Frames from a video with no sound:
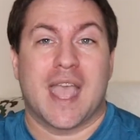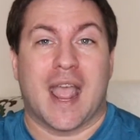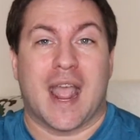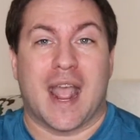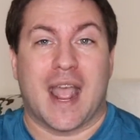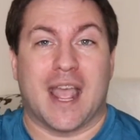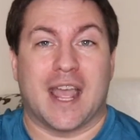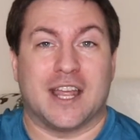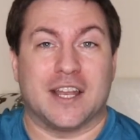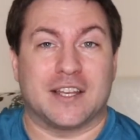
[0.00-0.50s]

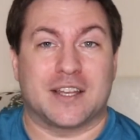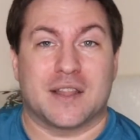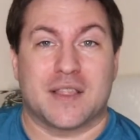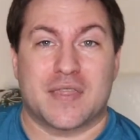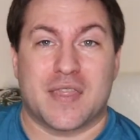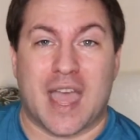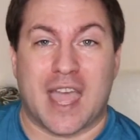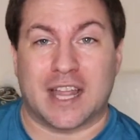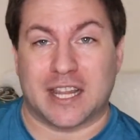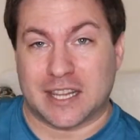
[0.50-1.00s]
And
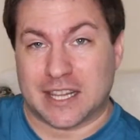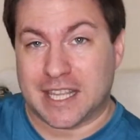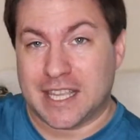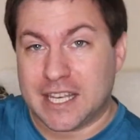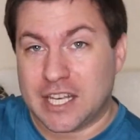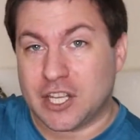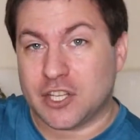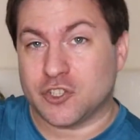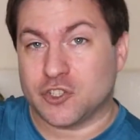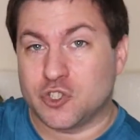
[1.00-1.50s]
that
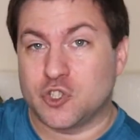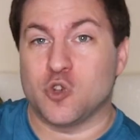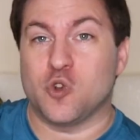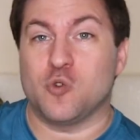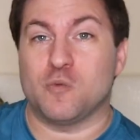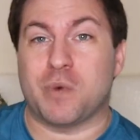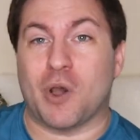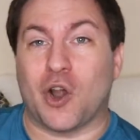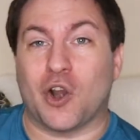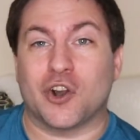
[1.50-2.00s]
leading to
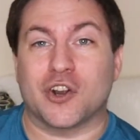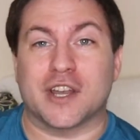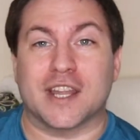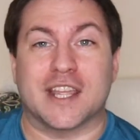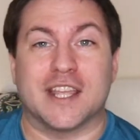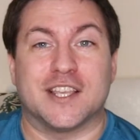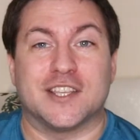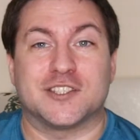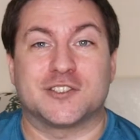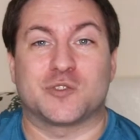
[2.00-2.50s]
part
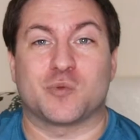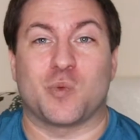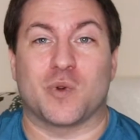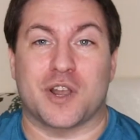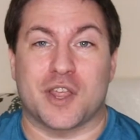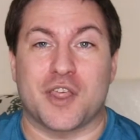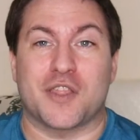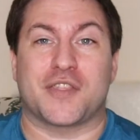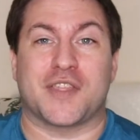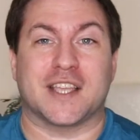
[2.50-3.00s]
is one
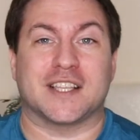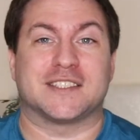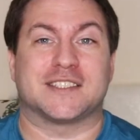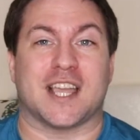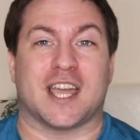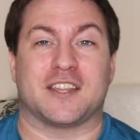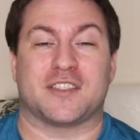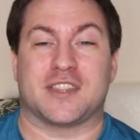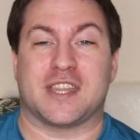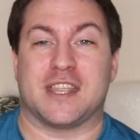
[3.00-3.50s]
of the things
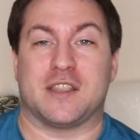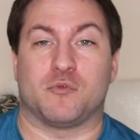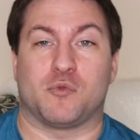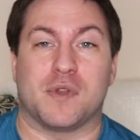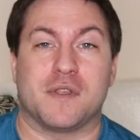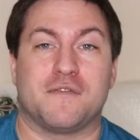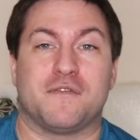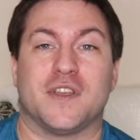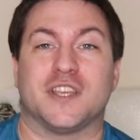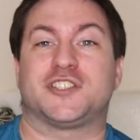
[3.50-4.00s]
that the
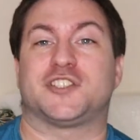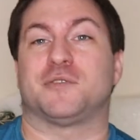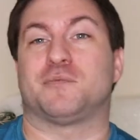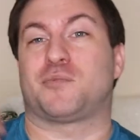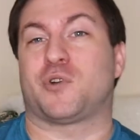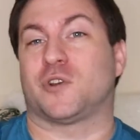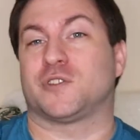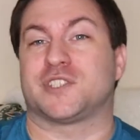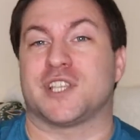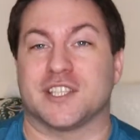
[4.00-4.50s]
revision
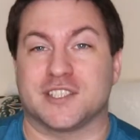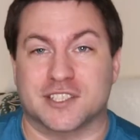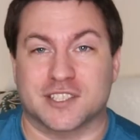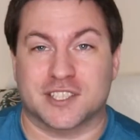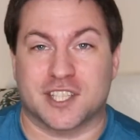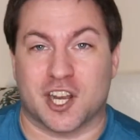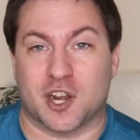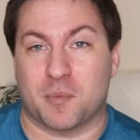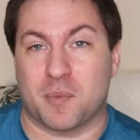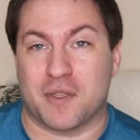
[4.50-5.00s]
process is
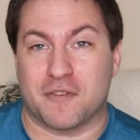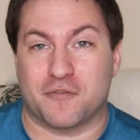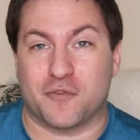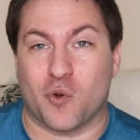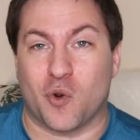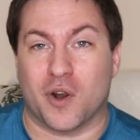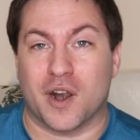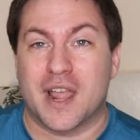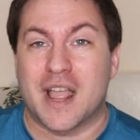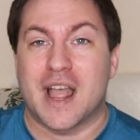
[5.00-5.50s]
going to be
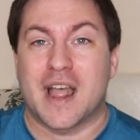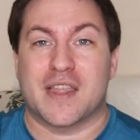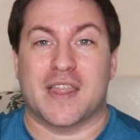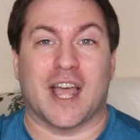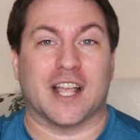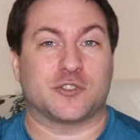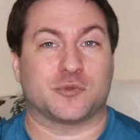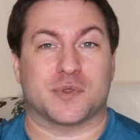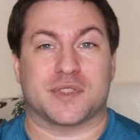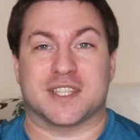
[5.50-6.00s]
for.
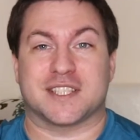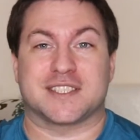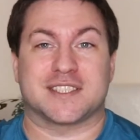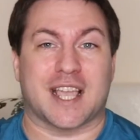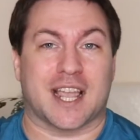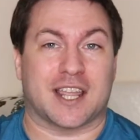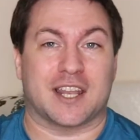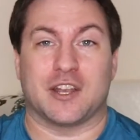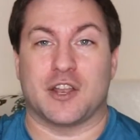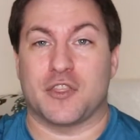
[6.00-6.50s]
That's what the
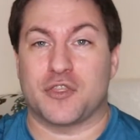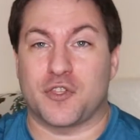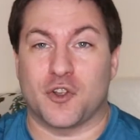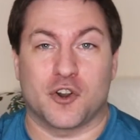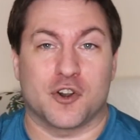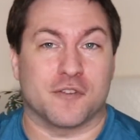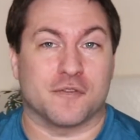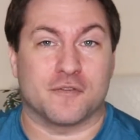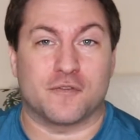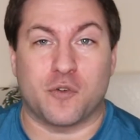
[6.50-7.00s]
2nd and
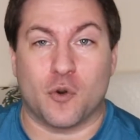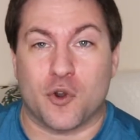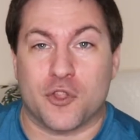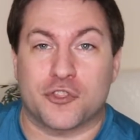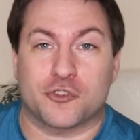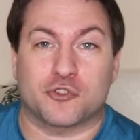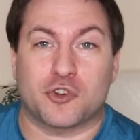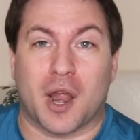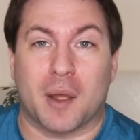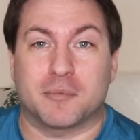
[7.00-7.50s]
3rd and
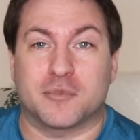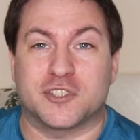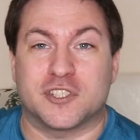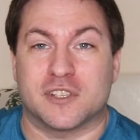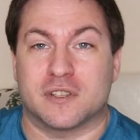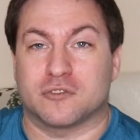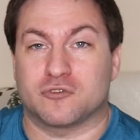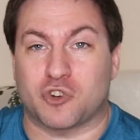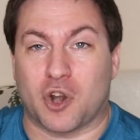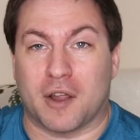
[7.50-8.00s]
4th
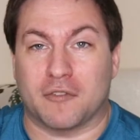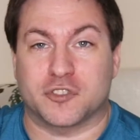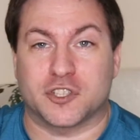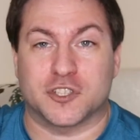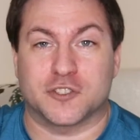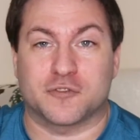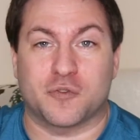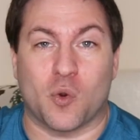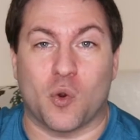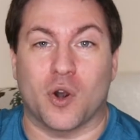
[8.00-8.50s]
draft
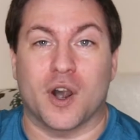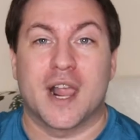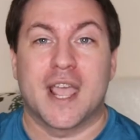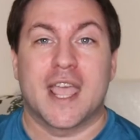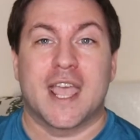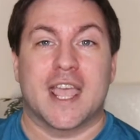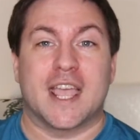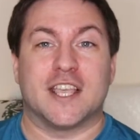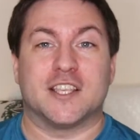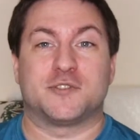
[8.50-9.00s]
is for,
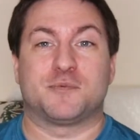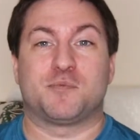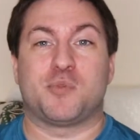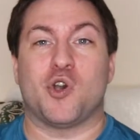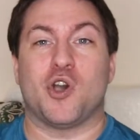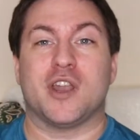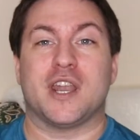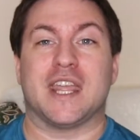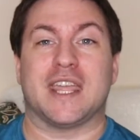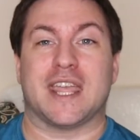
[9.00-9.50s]
is
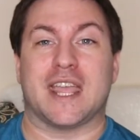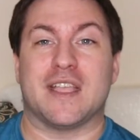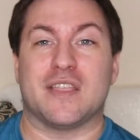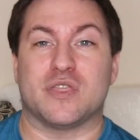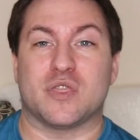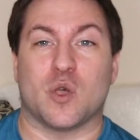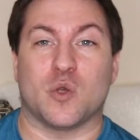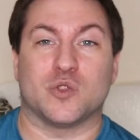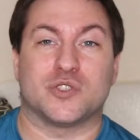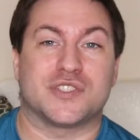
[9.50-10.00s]
putting in
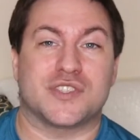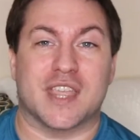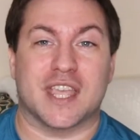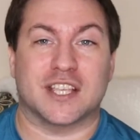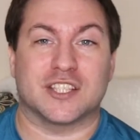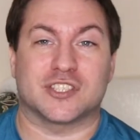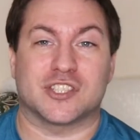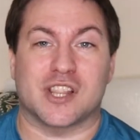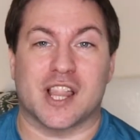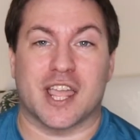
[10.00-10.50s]
those
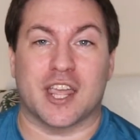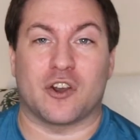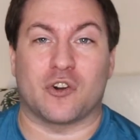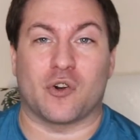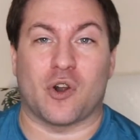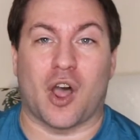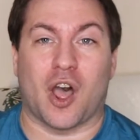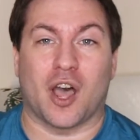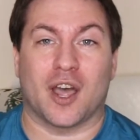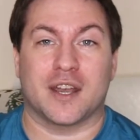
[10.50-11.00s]
things later
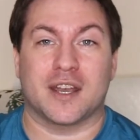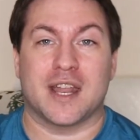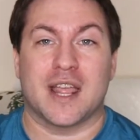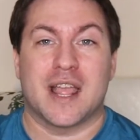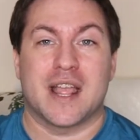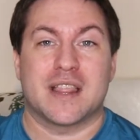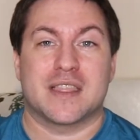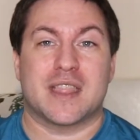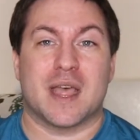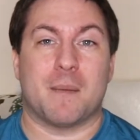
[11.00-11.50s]
on
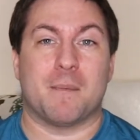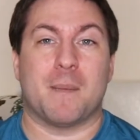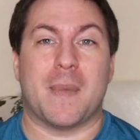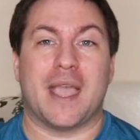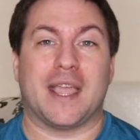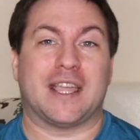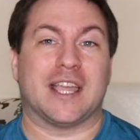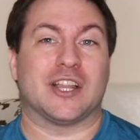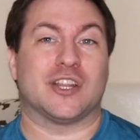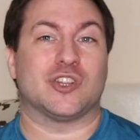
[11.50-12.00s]
that
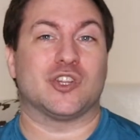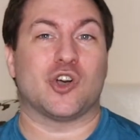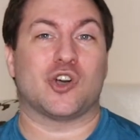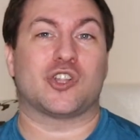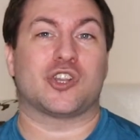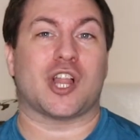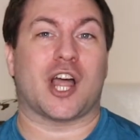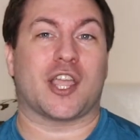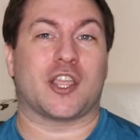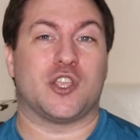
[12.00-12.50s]
make it
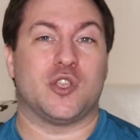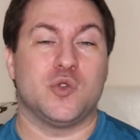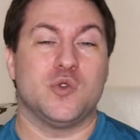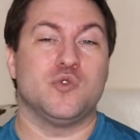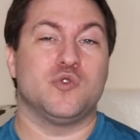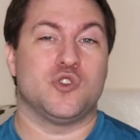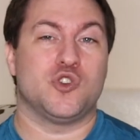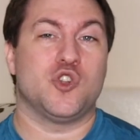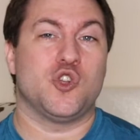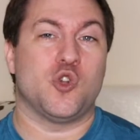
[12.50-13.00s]
look like you
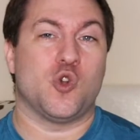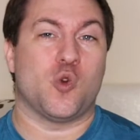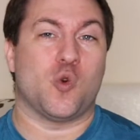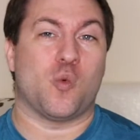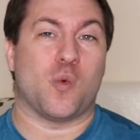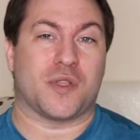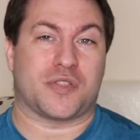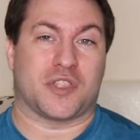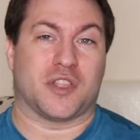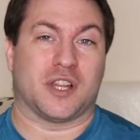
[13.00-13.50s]
knew
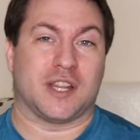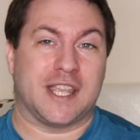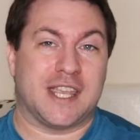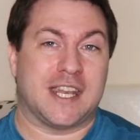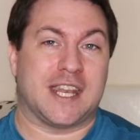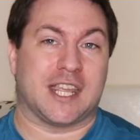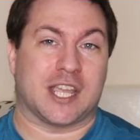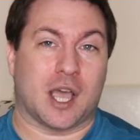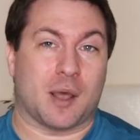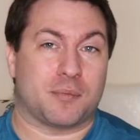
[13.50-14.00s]
what the
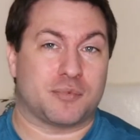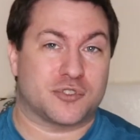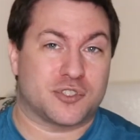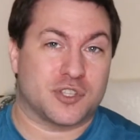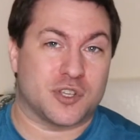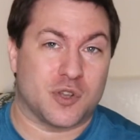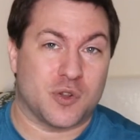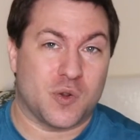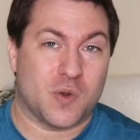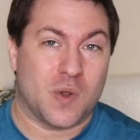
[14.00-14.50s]
leading up
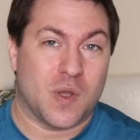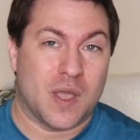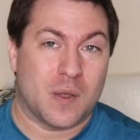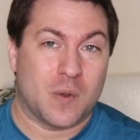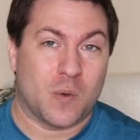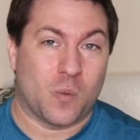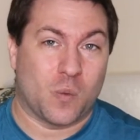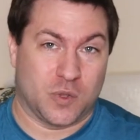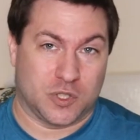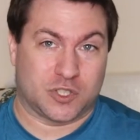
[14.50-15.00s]
to
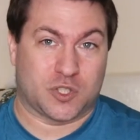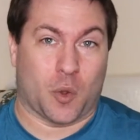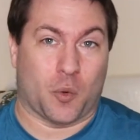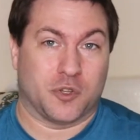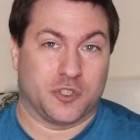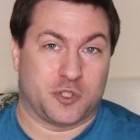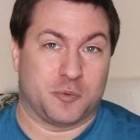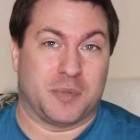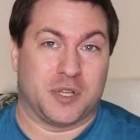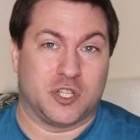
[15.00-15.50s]
was
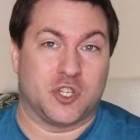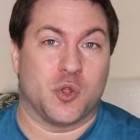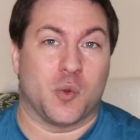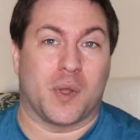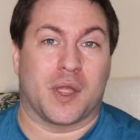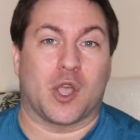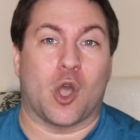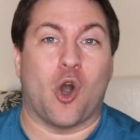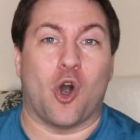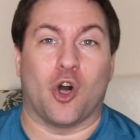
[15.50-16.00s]
going to be
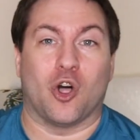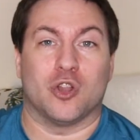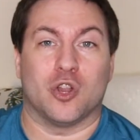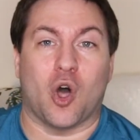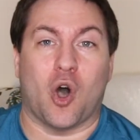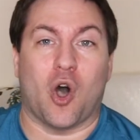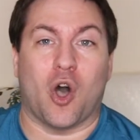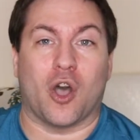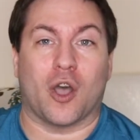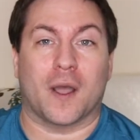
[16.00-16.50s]
doing all
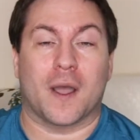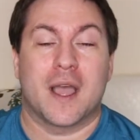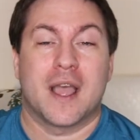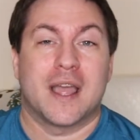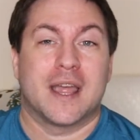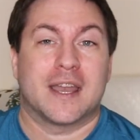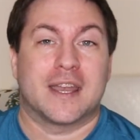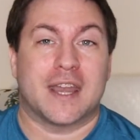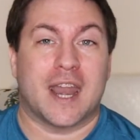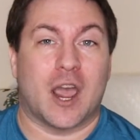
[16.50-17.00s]
along.
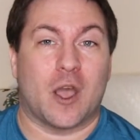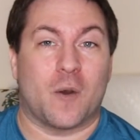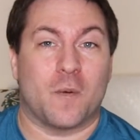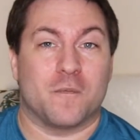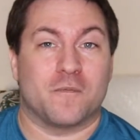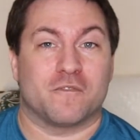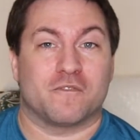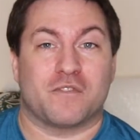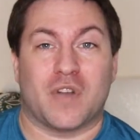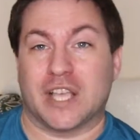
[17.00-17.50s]

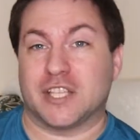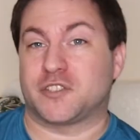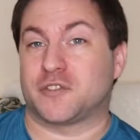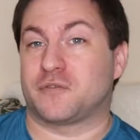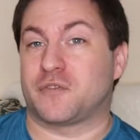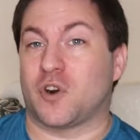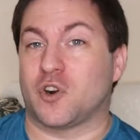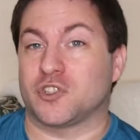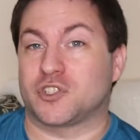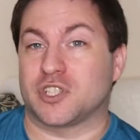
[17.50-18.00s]
Now, vice
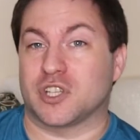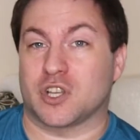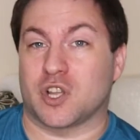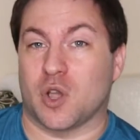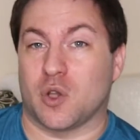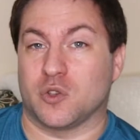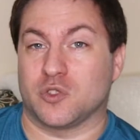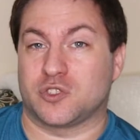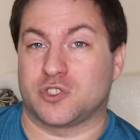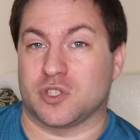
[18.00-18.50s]
versa
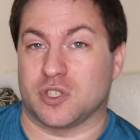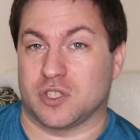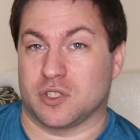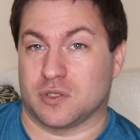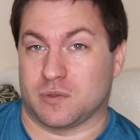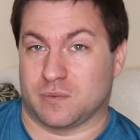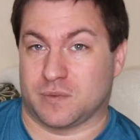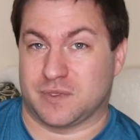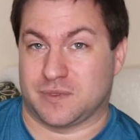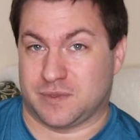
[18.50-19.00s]
goes
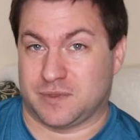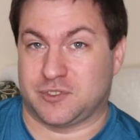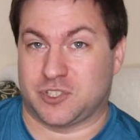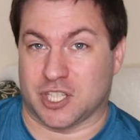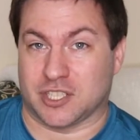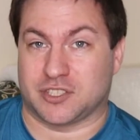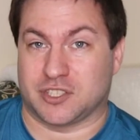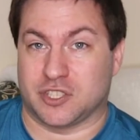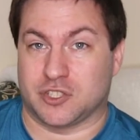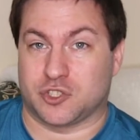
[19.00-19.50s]

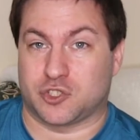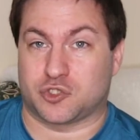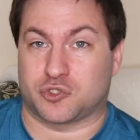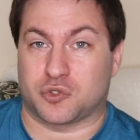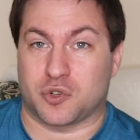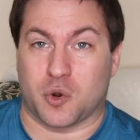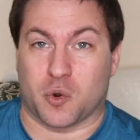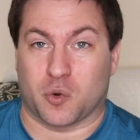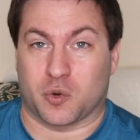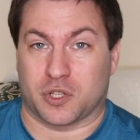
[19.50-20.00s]
just as
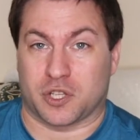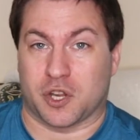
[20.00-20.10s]
true.